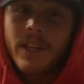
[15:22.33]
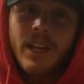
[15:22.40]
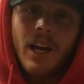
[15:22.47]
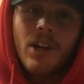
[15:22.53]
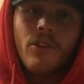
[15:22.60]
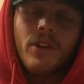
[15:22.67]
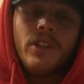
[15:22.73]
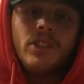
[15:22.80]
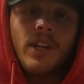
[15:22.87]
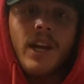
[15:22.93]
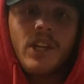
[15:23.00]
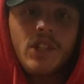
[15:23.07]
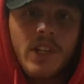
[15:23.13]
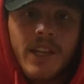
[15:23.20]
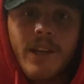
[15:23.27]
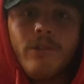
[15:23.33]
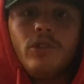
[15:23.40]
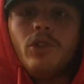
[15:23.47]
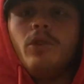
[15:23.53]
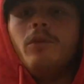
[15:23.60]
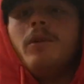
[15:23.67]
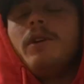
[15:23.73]
calories it actually
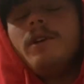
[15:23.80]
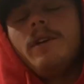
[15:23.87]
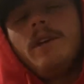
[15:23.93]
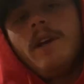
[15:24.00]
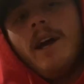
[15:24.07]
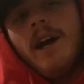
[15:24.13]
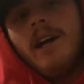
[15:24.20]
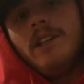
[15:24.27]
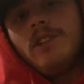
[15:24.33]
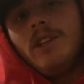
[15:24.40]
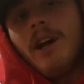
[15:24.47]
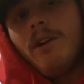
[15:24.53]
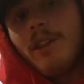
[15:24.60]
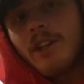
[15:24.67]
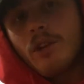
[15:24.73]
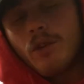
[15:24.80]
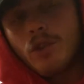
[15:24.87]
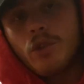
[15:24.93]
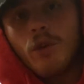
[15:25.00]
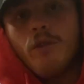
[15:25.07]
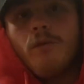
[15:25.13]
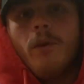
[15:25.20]
gives you and how they
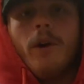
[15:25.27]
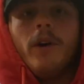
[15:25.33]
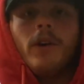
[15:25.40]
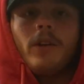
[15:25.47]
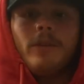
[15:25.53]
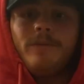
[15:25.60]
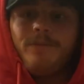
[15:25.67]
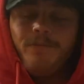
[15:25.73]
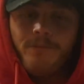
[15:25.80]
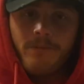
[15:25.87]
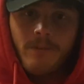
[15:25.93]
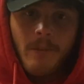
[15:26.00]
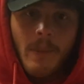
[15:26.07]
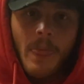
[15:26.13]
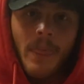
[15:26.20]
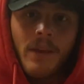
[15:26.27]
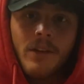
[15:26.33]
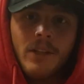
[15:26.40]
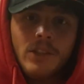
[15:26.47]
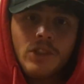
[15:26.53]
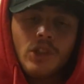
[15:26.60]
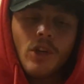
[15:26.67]
sort of work.
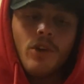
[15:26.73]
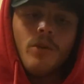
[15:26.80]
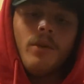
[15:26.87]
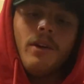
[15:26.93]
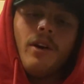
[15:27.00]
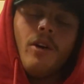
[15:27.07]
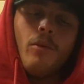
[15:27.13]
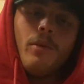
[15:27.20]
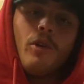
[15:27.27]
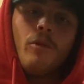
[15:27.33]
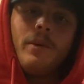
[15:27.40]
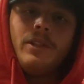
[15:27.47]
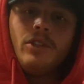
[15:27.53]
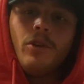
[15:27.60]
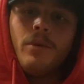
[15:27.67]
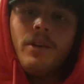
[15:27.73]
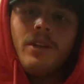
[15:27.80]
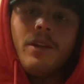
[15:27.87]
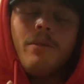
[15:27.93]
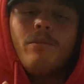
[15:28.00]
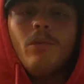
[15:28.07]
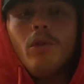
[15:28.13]
So I will be doing
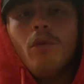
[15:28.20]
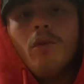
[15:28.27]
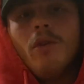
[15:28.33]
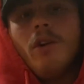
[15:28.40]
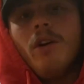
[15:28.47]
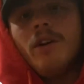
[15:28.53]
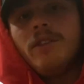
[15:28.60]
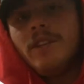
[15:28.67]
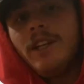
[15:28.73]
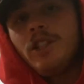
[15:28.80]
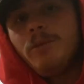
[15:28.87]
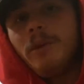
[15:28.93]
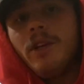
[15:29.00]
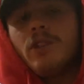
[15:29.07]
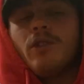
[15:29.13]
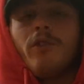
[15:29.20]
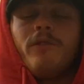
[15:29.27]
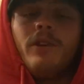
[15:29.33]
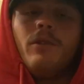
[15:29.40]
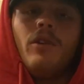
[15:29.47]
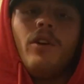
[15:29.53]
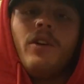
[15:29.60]
more on this because I
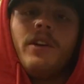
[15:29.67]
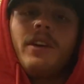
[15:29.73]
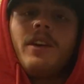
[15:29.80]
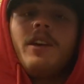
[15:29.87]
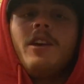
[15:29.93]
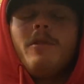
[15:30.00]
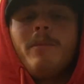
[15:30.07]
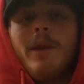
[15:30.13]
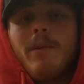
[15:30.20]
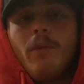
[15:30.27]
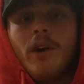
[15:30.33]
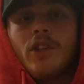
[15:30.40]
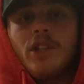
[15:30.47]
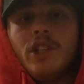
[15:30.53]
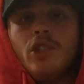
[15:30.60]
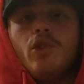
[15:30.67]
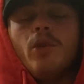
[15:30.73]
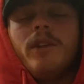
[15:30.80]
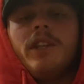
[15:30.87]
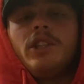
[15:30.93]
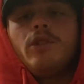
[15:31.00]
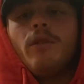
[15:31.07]
feel like people actually
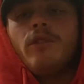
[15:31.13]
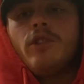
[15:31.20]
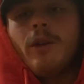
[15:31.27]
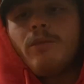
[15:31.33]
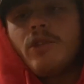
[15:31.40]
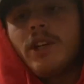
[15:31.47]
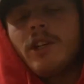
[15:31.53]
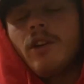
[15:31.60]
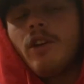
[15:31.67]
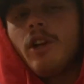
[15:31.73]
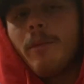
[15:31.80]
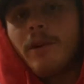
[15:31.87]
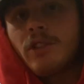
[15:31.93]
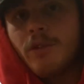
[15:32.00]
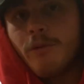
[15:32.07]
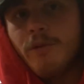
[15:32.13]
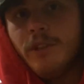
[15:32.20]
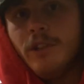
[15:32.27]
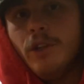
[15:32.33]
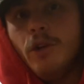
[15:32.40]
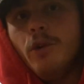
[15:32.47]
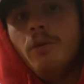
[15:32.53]
enjoy this sort of subject, learn about
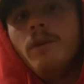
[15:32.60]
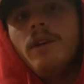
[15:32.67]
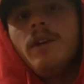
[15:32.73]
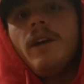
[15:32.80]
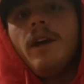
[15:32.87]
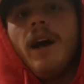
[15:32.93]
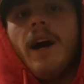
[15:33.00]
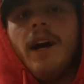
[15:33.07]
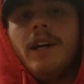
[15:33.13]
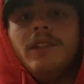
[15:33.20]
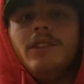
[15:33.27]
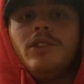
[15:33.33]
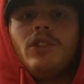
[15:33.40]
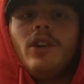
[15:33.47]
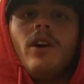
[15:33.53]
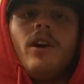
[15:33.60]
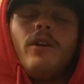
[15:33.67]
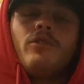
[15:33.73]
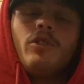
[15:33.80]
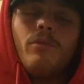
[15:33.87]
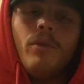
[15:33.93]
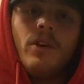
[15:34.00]
something new. And
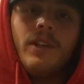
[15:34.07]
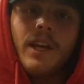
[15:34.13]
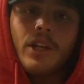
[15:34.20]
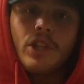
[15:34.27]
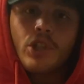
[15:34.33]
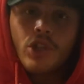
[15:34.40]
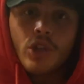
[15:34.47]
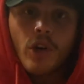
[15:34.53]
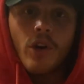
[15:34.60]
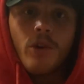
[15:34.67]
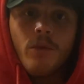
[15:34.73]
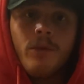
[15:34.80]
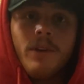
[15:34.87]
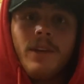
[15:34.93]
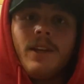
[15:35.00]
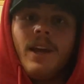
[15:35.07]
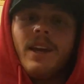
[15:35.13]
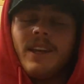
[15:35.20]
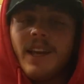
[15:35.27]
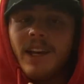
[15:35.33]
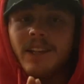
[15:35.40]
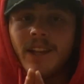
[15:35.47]
after my next show,
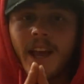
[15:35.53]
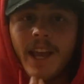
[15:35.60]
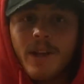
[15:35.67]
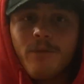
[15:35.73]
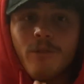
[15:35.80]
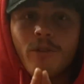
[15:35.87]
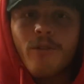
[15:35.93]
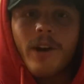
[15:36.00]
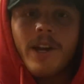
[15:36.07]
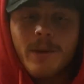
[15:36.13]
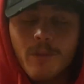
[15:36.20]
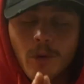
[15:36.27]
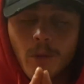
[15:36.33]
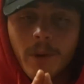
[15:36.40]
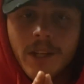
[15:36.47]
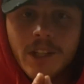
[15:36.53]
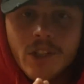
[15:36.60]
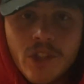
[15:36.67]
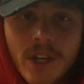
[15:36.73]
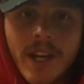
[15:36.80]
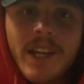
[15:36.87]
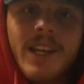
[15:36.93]
again 8th of April, please
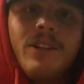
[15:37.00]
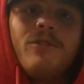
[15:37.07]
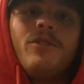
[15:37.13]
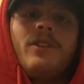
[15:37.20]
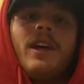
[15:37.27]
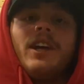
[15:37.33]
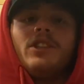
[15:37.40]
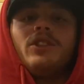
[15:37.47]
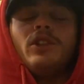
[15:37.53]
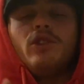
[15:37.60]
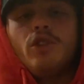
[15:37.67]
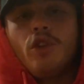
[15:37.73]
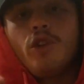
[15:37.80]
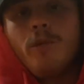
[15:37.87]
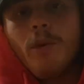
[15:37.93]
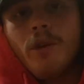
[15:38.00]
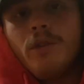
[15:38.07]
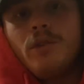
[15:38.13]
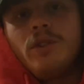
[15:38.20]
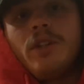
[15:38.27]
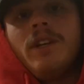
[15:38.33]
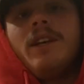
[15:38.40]
check in for that. It's the Two
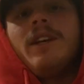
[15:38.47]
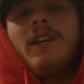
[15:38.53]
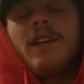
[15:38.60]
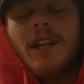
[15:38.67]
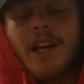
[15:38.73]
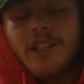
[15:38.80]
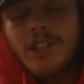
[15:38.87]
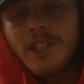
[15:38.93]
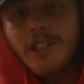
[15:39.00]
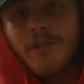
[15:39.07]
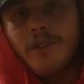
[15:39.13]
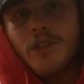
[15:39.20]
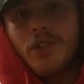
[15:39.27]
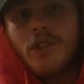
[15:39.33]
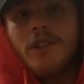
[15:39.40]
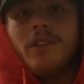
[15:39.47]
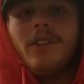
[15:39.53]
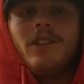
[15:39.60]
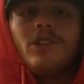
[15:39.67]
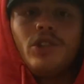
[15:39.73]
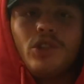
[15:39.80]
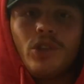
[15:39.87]
Bros Classic Division
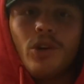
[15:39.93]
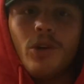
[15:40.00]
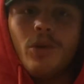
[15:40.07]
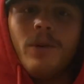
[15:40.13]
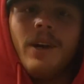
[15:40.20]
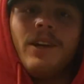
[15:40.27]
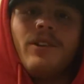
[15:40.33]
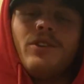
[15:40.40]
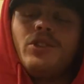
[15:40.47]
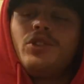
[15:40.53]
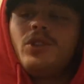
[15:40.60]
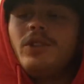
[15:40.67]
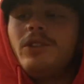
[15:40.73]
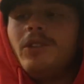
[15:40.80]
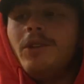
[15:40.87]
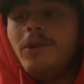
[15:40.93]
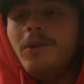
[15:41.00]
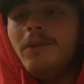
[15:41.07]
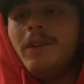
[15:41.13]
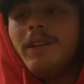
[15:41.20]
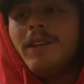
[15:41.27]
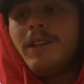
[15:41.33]
show, and I should
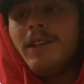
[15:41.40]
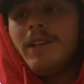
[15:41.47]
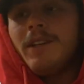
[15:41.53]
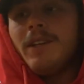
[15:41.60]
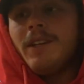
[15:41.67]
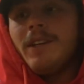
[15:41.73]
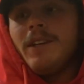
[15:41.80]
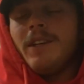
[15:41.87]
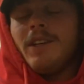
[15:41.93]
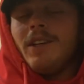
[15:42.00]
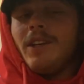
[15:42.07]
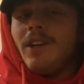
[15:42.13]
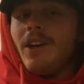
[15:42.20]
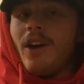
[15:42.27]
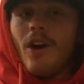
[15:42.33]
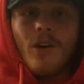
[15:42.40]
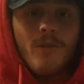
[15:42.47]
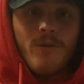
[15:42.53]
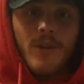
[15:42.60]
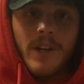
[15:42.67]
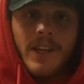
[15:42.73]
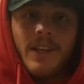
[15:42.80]
do,
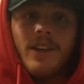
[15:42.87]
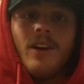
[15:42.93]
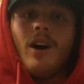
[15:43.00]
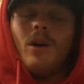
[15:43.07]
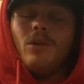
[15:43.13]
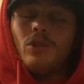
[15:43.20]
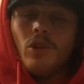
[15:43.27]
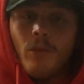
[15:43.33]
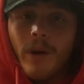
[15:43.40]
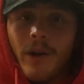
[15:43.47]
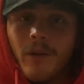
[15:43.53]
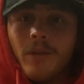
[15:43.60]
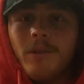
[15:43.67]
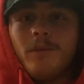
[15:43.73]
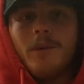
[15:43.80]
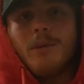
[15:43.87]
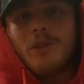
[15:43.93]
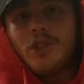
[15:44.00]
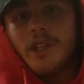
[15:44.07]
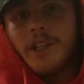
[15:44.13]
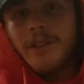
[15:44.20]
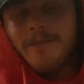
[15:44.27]
hopefully I'll do well, we'll
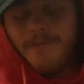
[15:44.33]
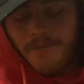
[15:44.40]
see.